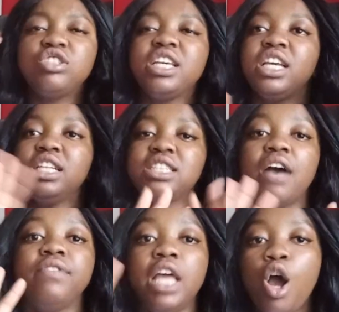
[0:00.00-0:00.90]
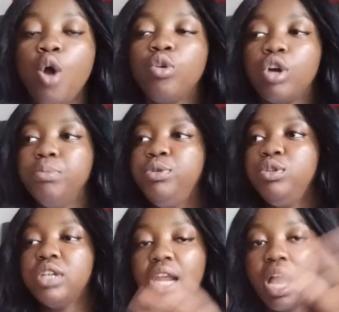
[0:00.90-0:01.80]
the kids have their own
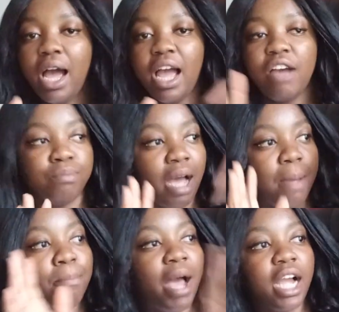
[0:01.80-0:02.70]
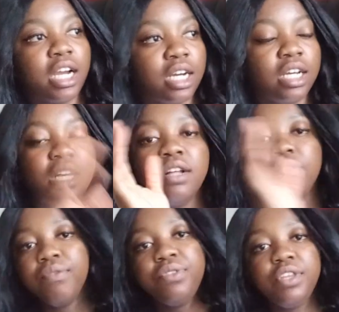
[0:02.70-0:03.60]
computer and I have my Mac.
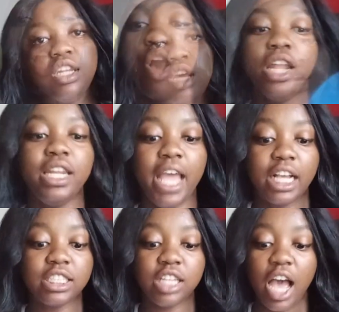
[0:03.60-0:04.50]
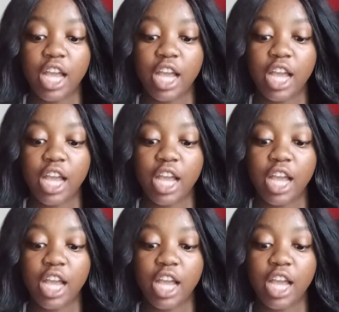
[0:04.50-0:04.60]
You know, next I